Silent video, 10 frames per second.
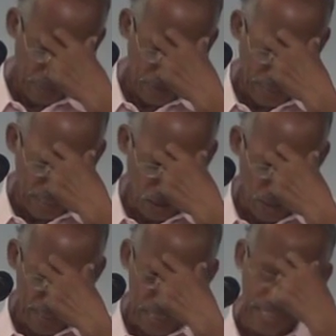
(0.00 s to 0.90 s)
2
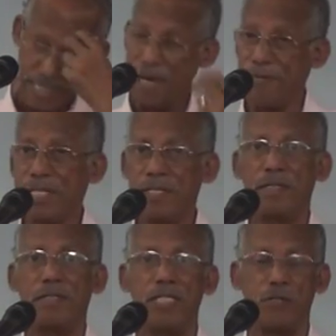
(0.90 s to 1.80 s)
Corinthians 11,
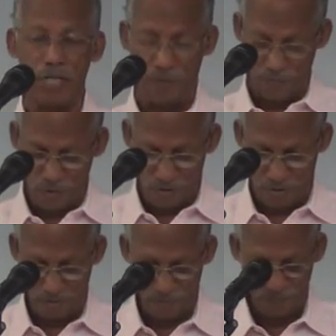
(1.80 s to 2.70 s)

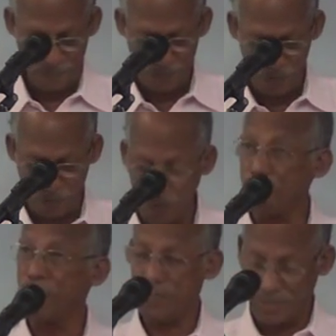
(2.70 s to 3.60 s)
24 to
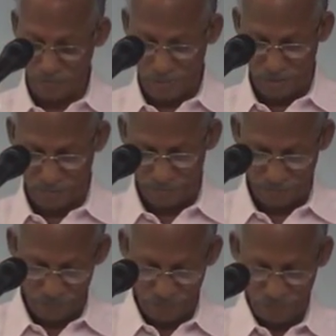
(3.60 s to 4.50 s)
27.
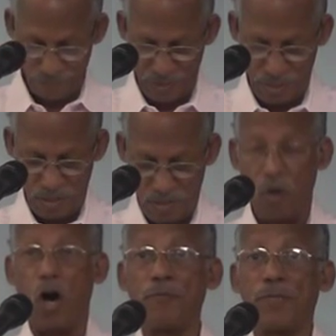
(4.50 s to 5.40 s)

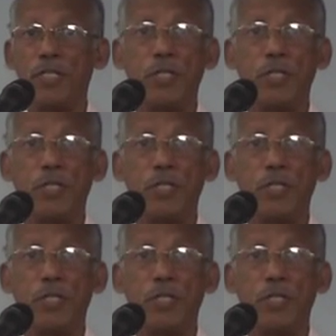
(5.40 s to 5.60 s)
Of the